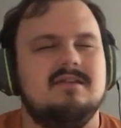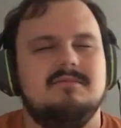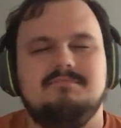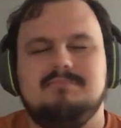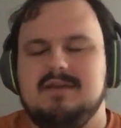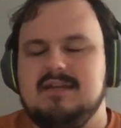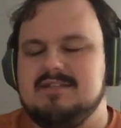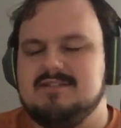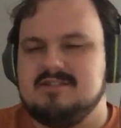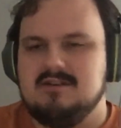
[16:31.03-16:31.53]
The
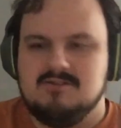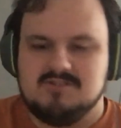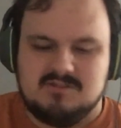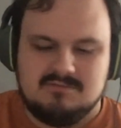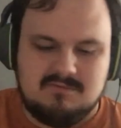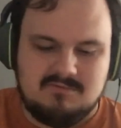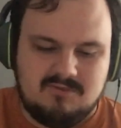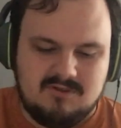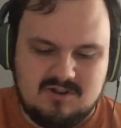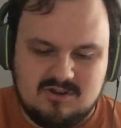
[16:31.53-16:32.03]
beat sounds a
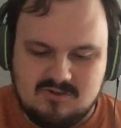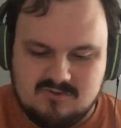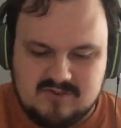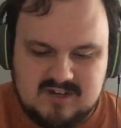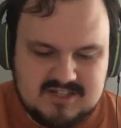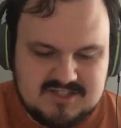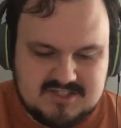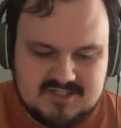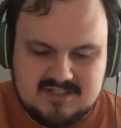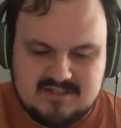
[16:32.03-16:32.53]
little bit more
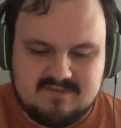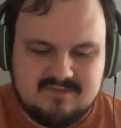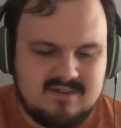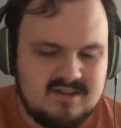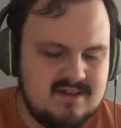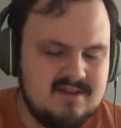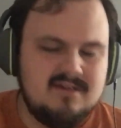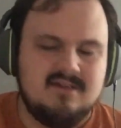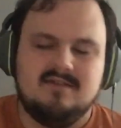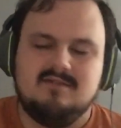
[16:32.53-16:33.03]
aggressive.
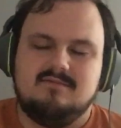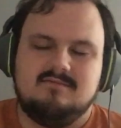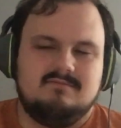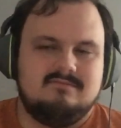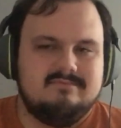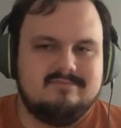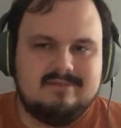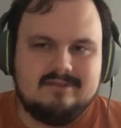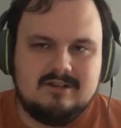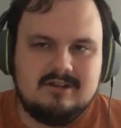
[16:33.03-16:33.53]

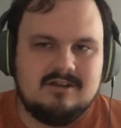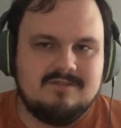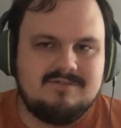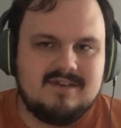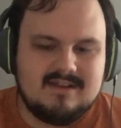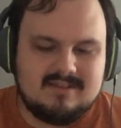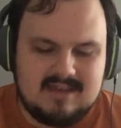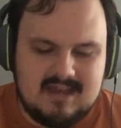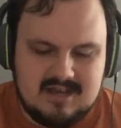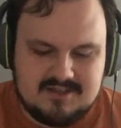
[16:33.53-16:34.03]
Another
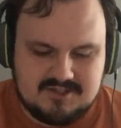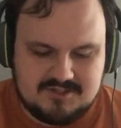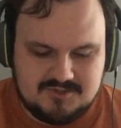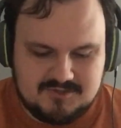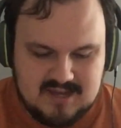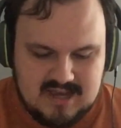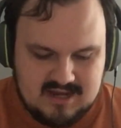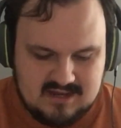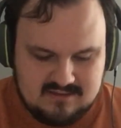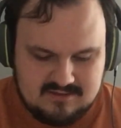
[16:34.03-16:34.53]
fantastic
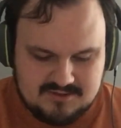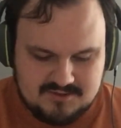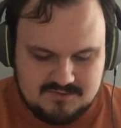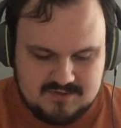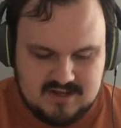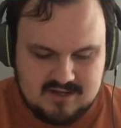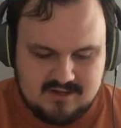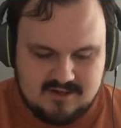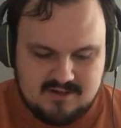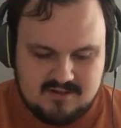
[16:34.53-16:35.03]
track on this
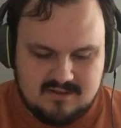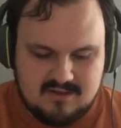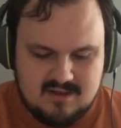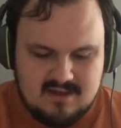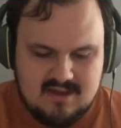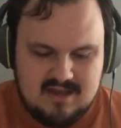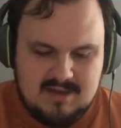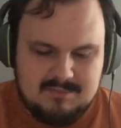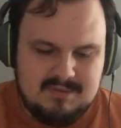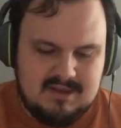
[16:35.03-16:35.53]
record.
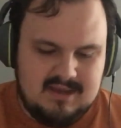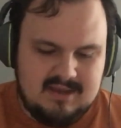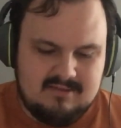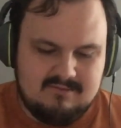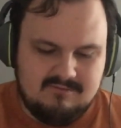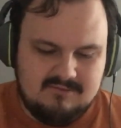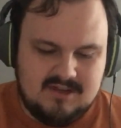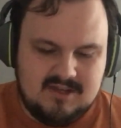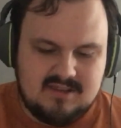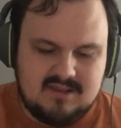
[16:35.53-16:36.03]
I mean,
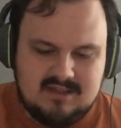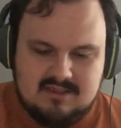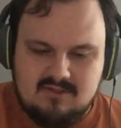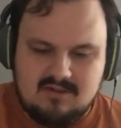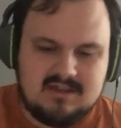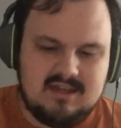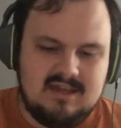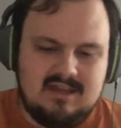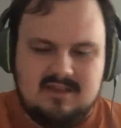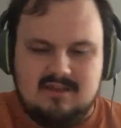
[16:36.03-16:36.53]
really,
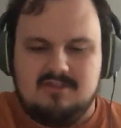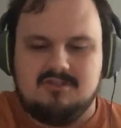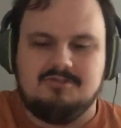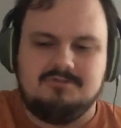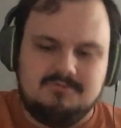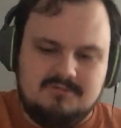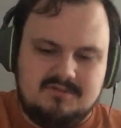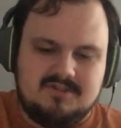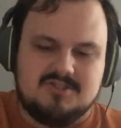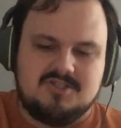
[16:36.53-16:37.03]
looking
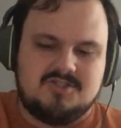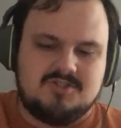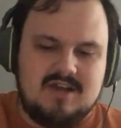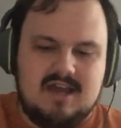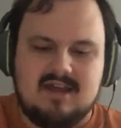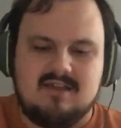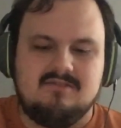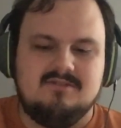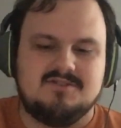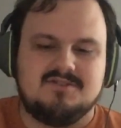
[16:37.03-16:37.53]
through this
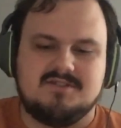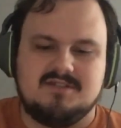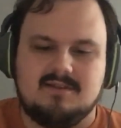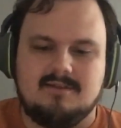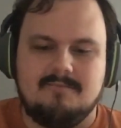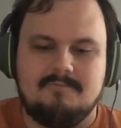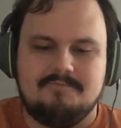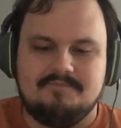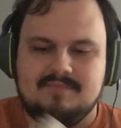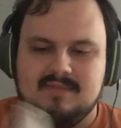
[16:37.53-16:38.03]
track
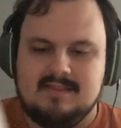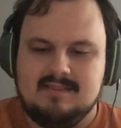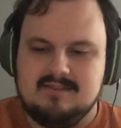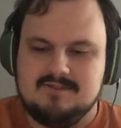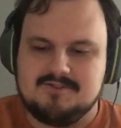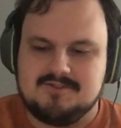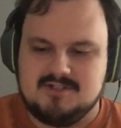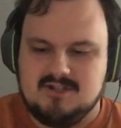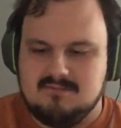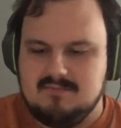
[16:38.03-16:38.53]
listing,
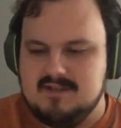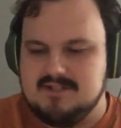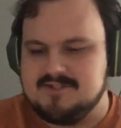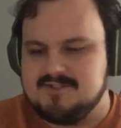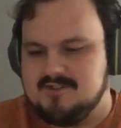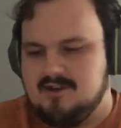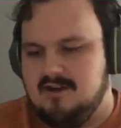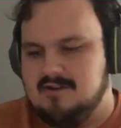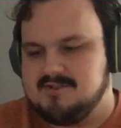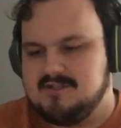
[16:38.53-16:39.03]
there's so many
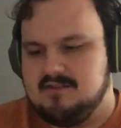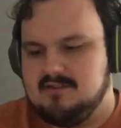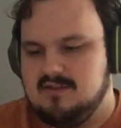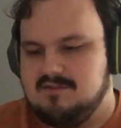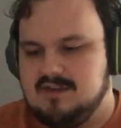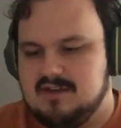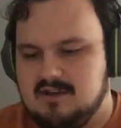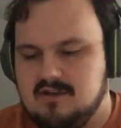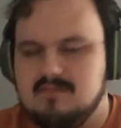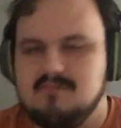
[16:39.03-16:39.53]
songs I love.
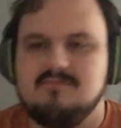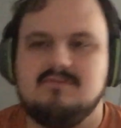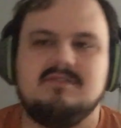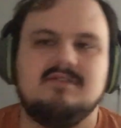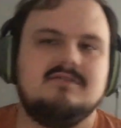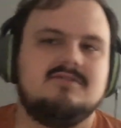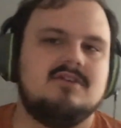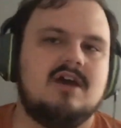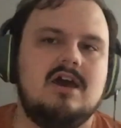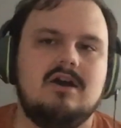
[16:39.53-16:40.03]
Like
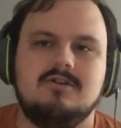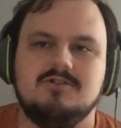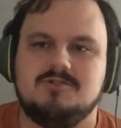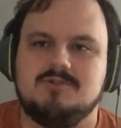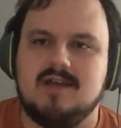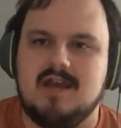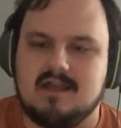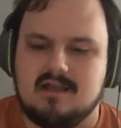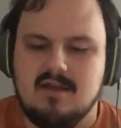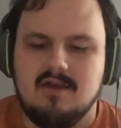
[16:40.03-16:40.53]
the title
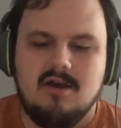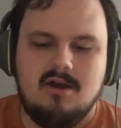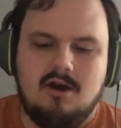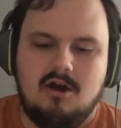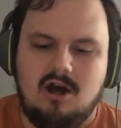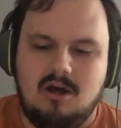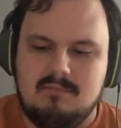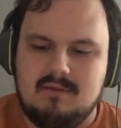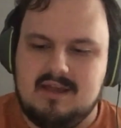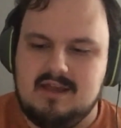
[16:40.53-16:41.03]
track,
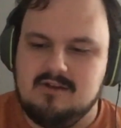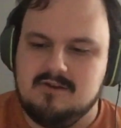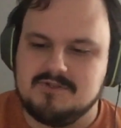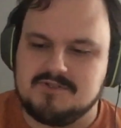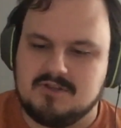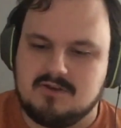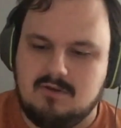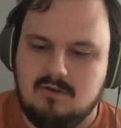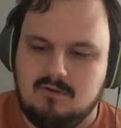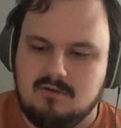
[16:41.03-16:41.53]
All My Heroes
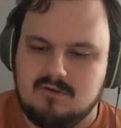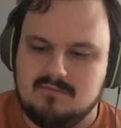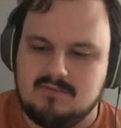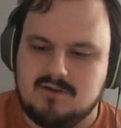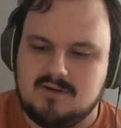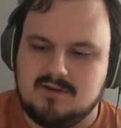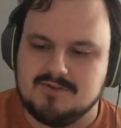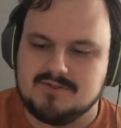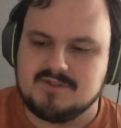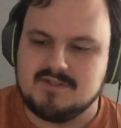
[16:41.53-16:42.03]
Are
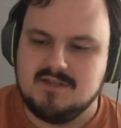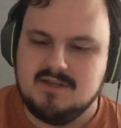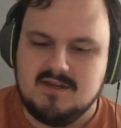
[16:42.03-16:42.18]
Cornballs.